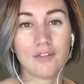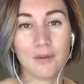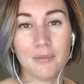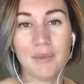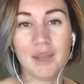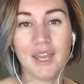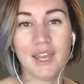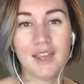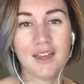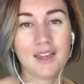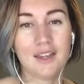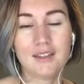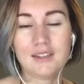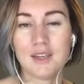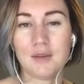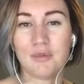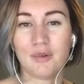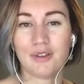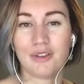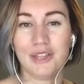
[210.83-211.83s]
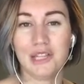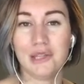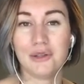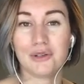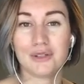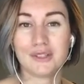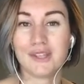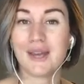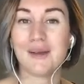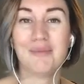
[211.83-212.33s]
For me, it typically
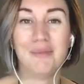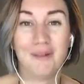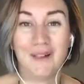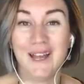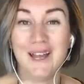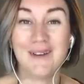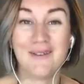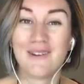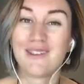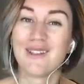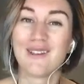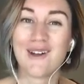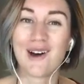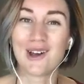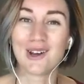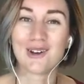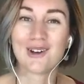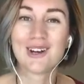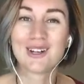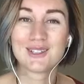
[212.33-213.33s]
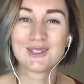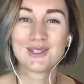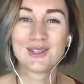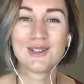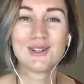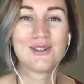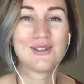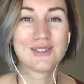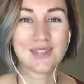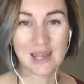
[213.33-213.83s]
looks like playing with a lot of
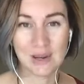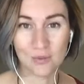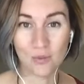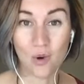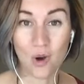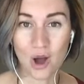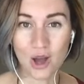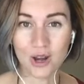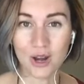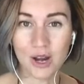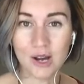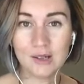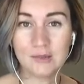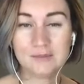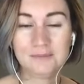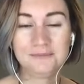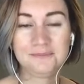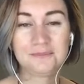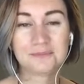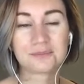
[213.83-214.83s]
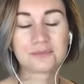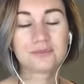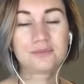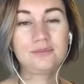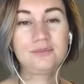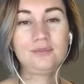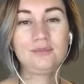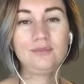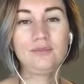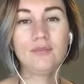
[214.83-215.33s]
crystals and water.
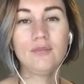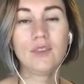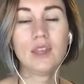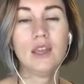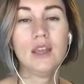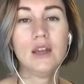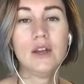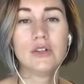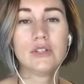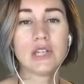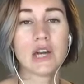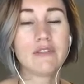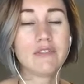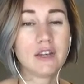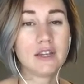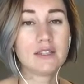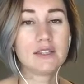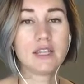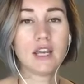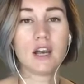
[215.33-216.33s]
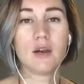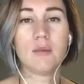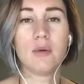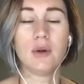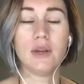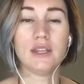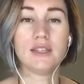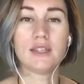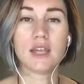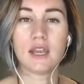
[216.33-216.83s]
So having a
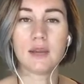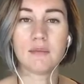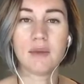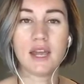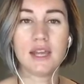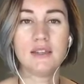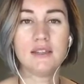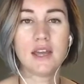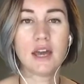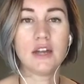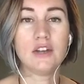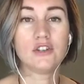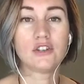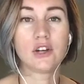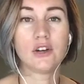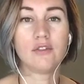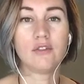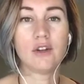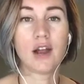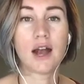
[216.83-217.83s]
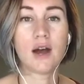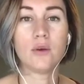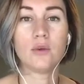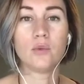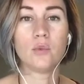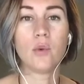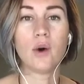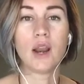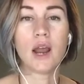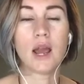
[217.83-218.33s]
ceremony, setting my intention
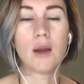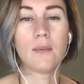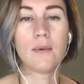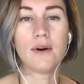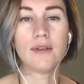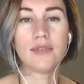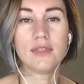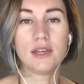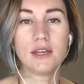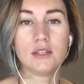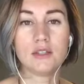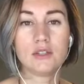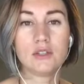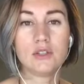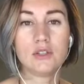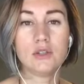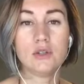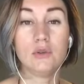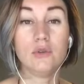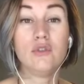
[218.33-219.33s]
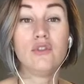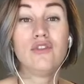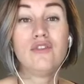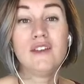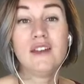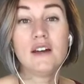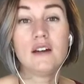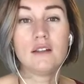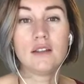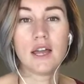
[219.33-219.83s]
around what I want things to
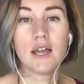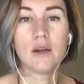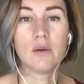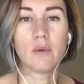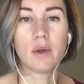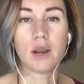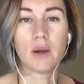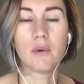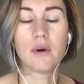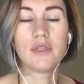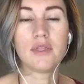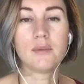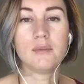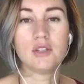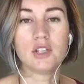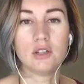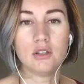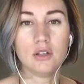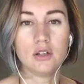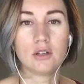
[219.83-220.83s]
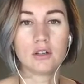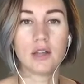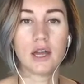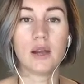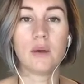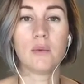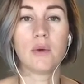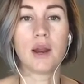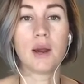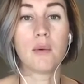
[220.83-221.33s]
feel like, what I want them to look
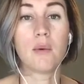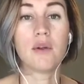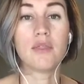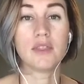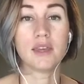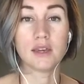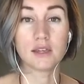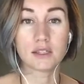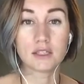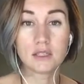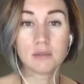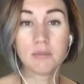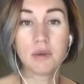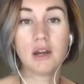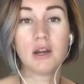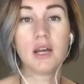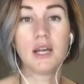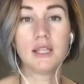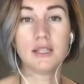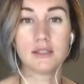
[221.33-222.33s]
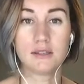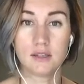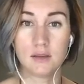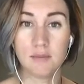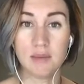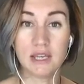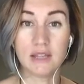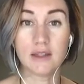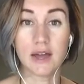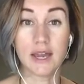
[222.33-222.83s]
like, what I want the experience to
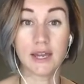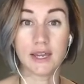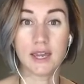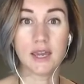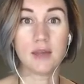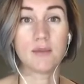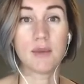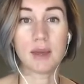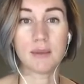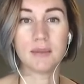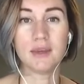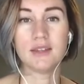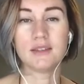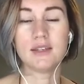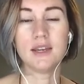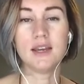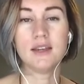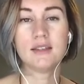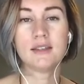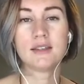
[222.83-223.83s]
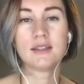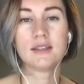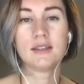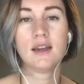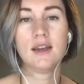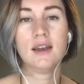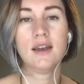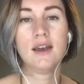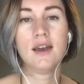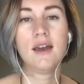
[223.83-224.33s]
be like in my business.
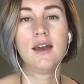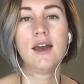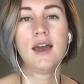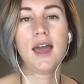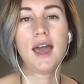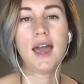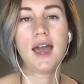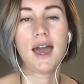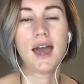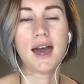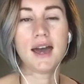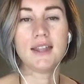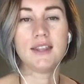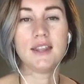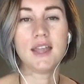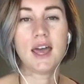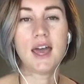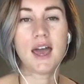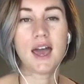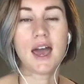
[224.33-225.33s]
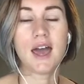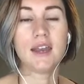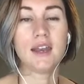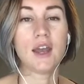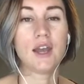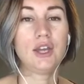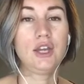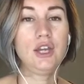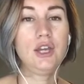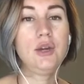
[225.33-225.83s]
And then
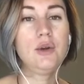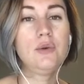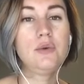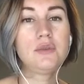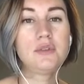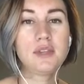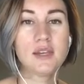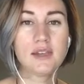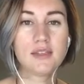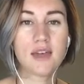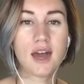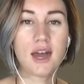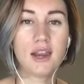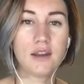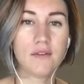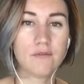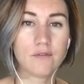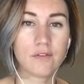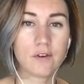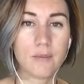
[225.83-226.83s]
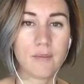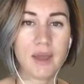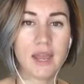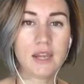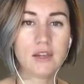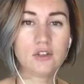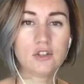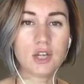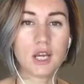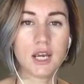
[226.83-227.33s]
using that
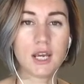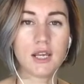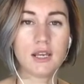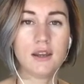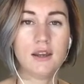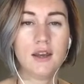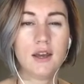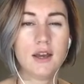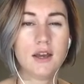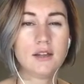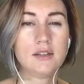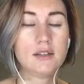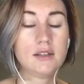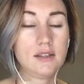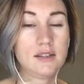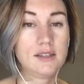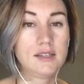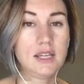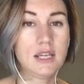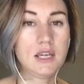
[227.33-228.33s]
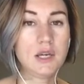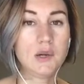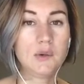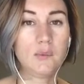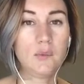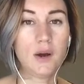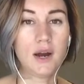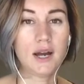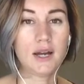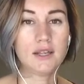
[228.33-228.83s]
information to see
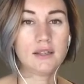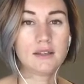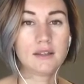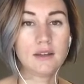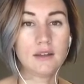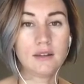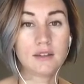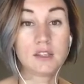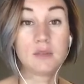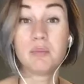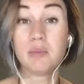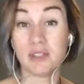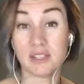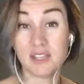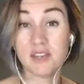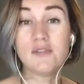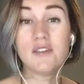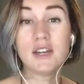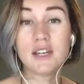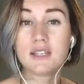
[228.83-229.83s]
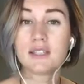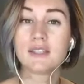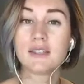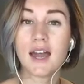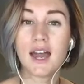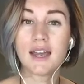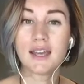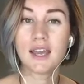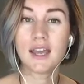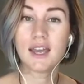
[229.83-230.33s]
what specifics
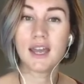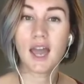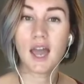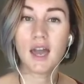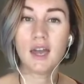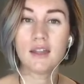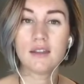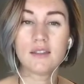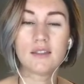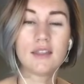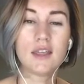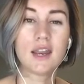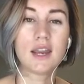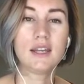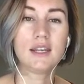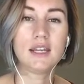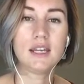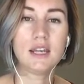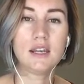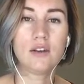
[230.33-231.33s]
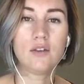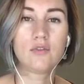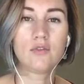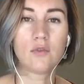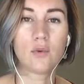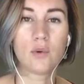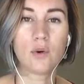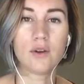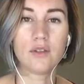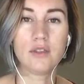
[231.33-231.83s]
I can get that I need
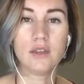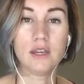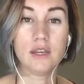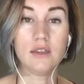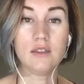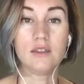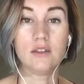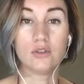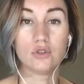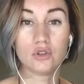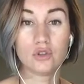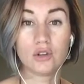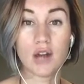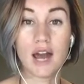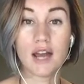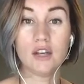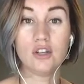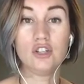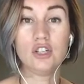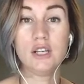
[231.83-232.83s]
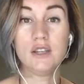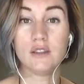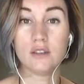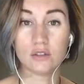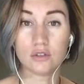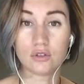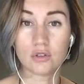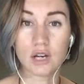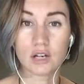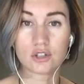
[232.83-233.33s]
for the strategy and the
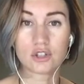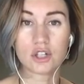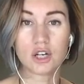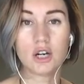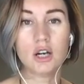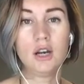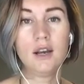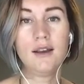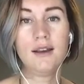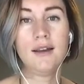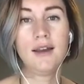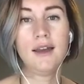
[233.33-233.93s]
structure.